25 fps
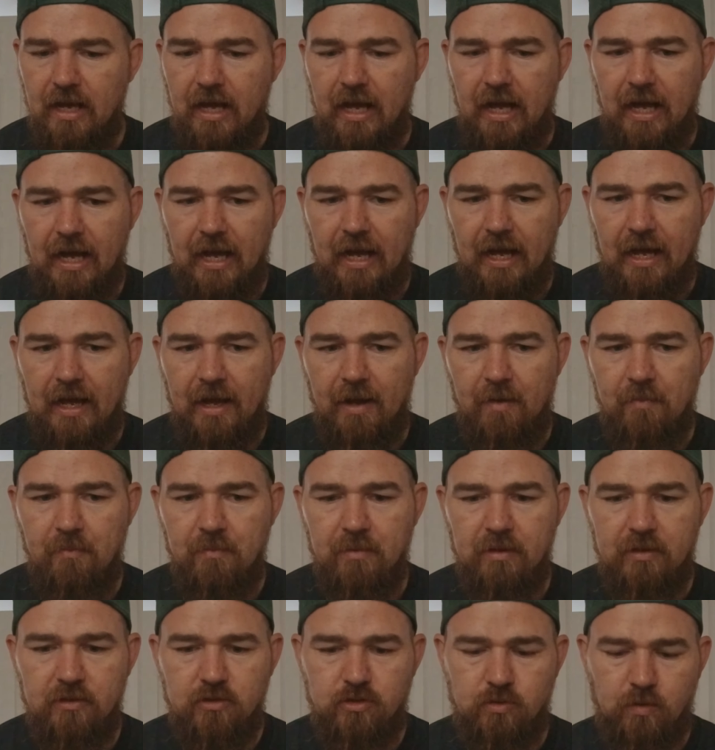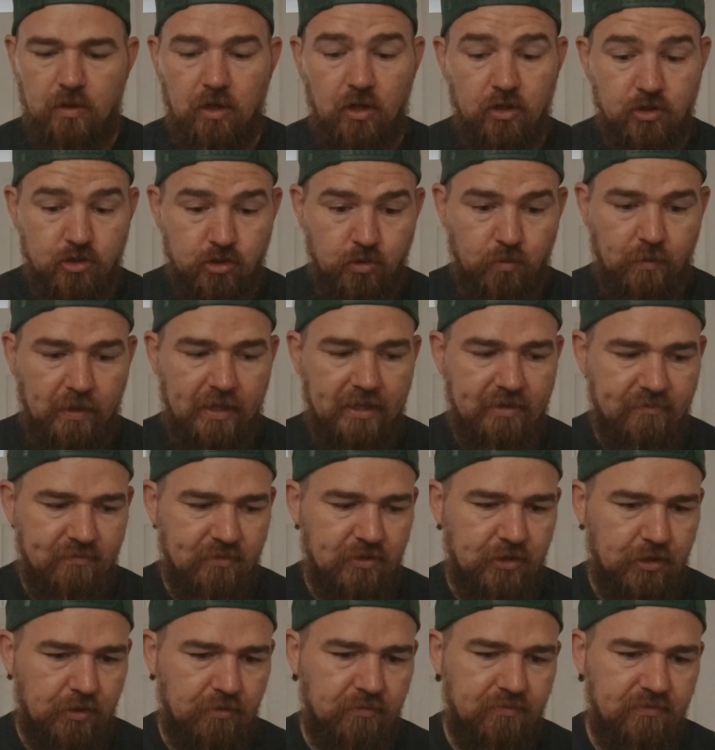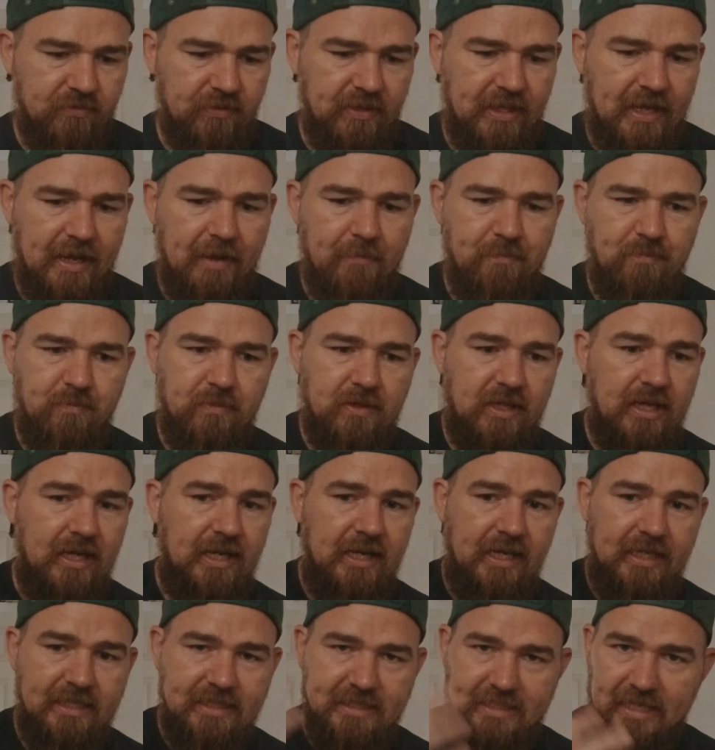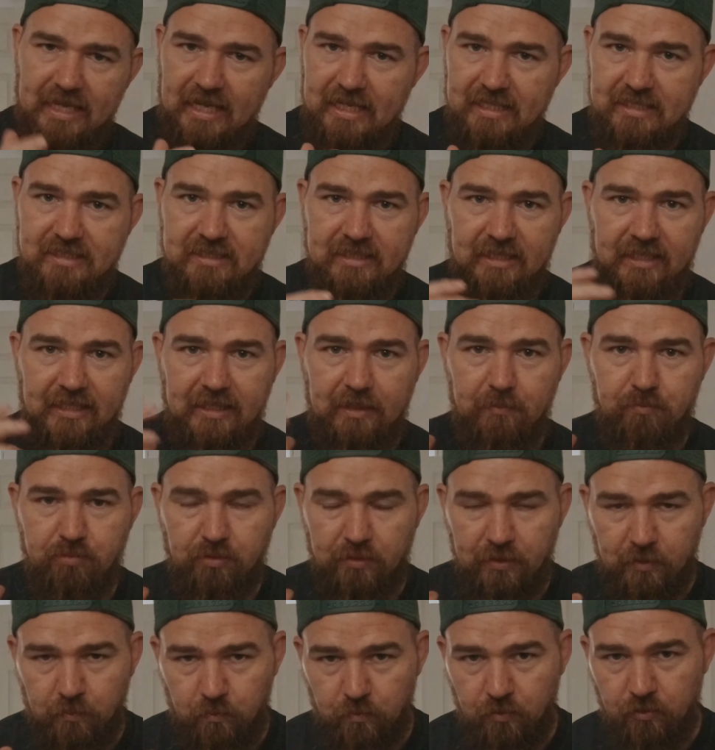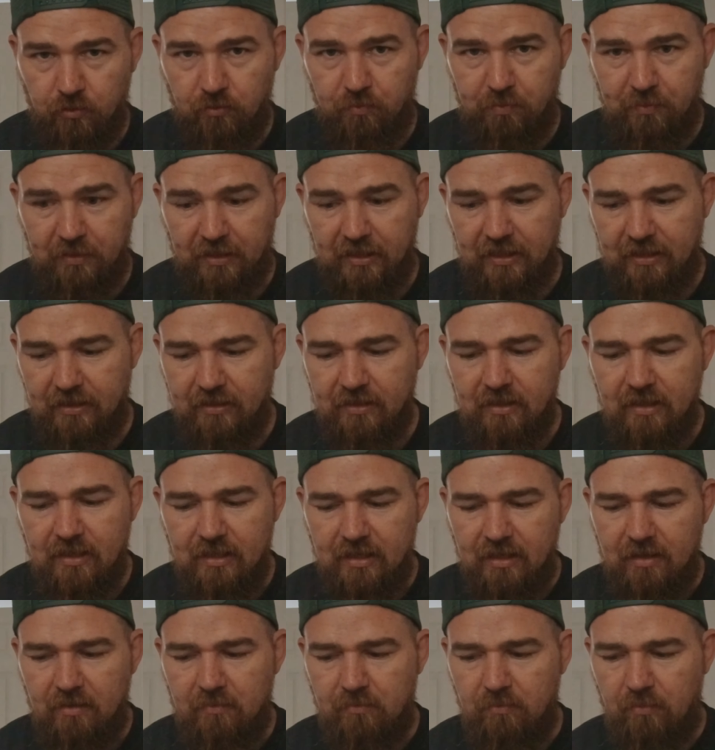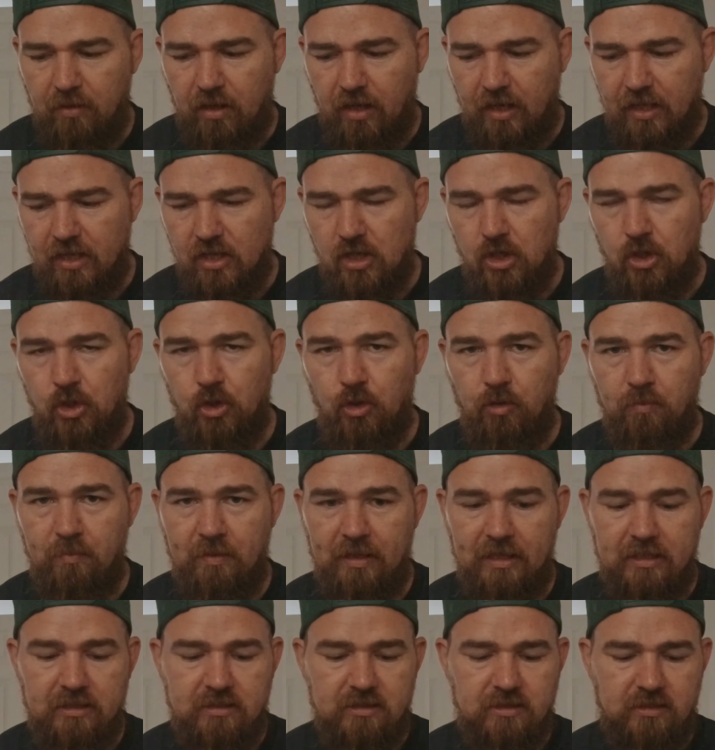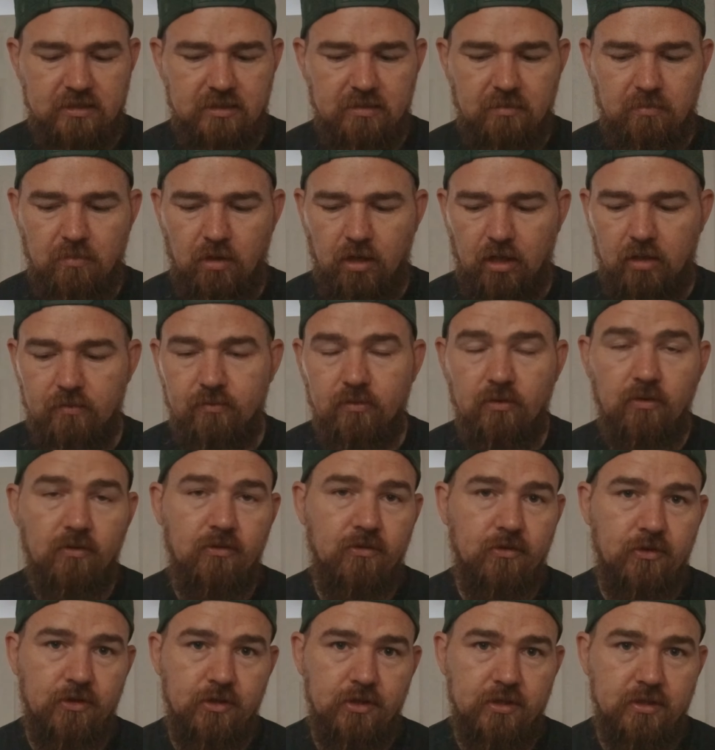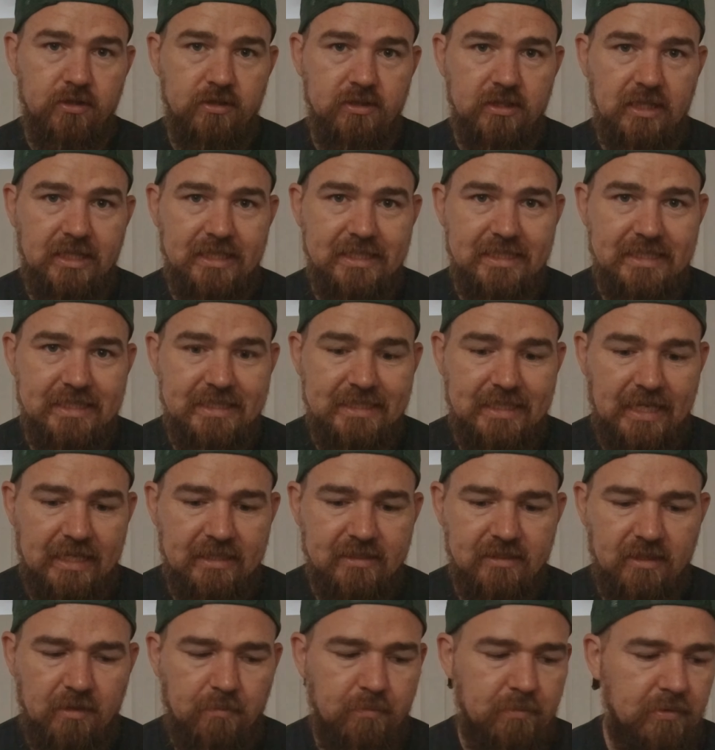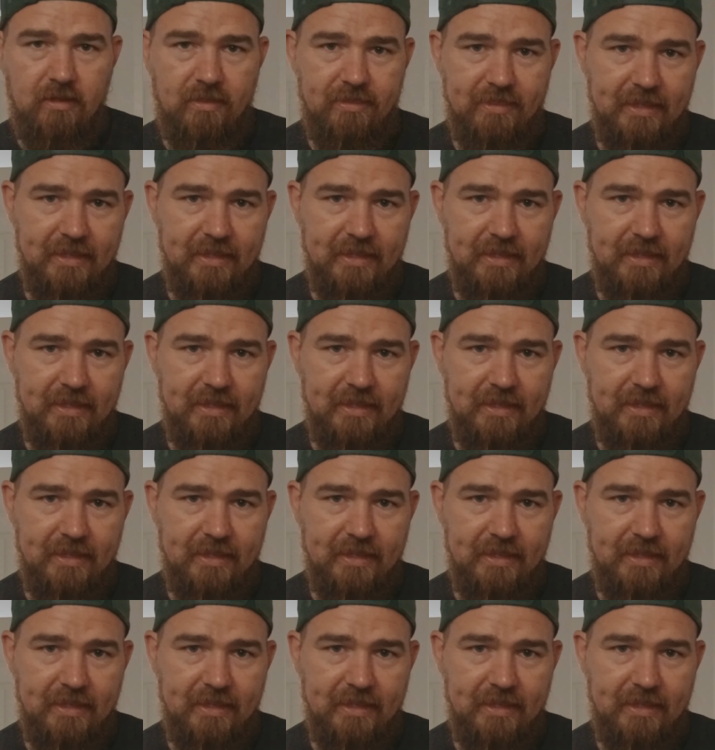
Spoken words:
So I'll do a video for that, and I dare say it probably will be my Lumix Micro Four Thirds setup.